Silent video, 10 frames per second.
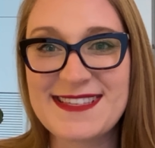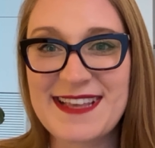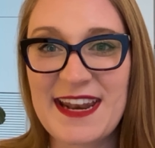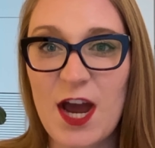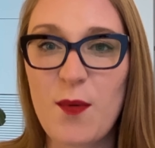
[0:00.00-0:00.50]
is
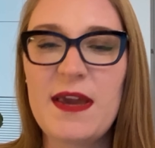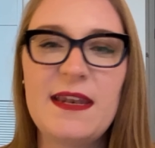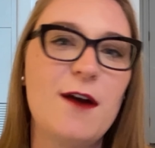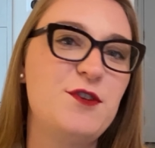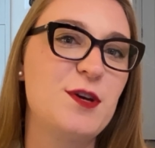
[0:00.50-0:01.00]
laid out, we can
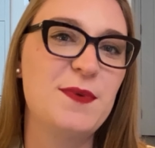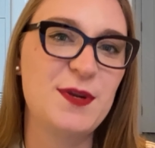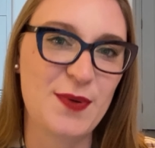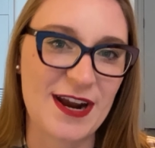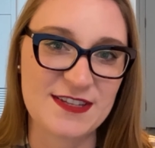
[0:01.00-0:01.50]
now jump into
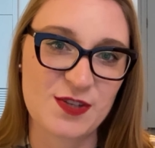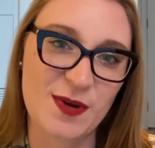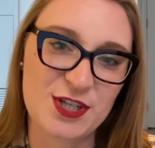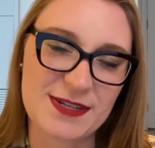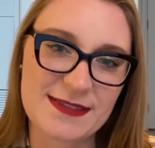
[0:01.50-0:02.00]
practice
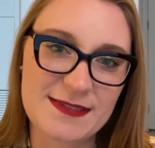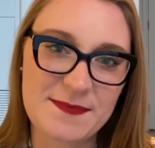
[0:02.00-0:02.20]
questions.